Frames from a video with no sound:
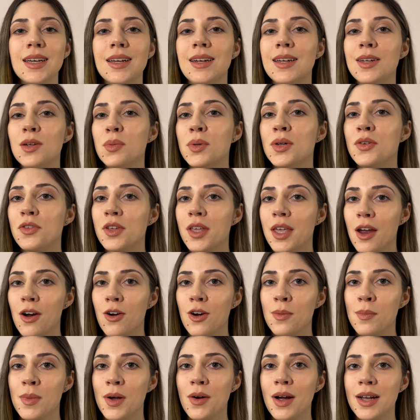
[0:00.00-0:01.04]
a little bit of
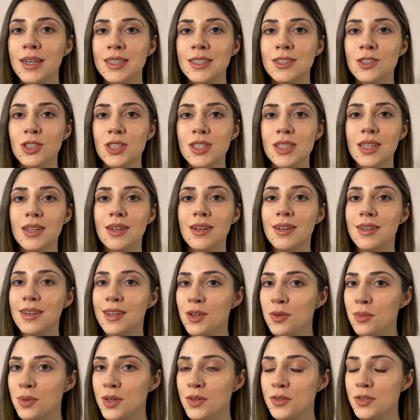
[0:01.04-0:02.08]
caramel, adding just a
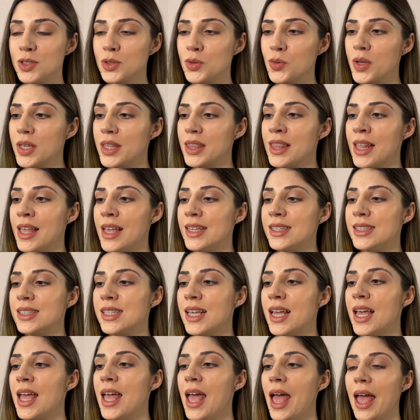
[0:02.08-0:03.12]
little bit of sweetness,
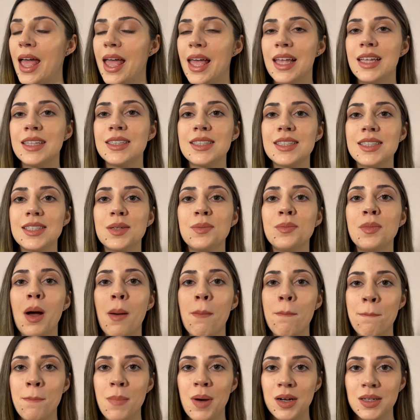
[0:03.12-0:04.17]
and some
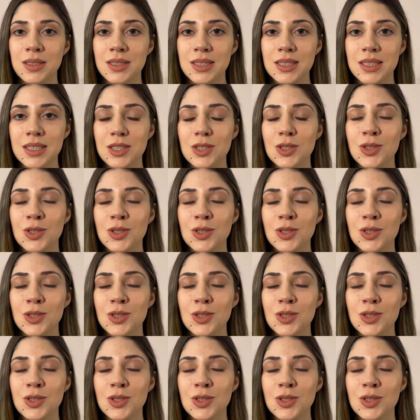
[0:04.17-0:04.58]
musks.